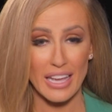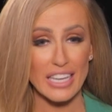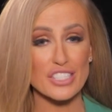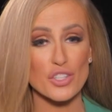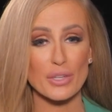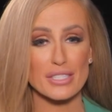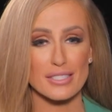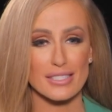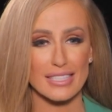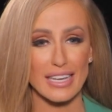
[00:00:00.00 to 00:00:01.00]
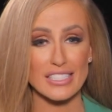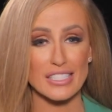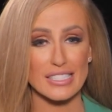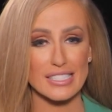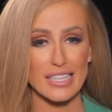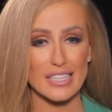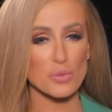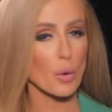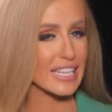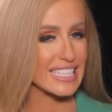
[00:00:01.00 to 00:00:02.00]
He joins us today to
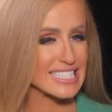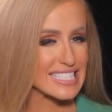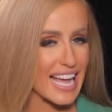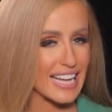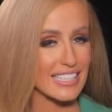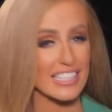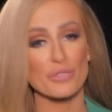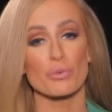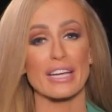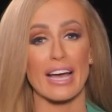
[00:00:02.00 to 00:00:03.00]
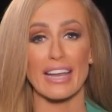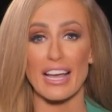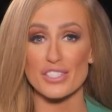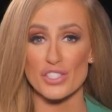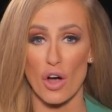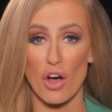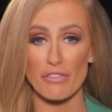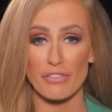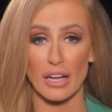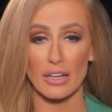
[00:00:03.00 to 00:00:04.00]
discuss what exactly Riyadh has to
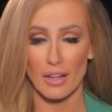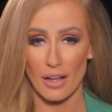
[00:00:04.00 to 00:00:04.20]
offer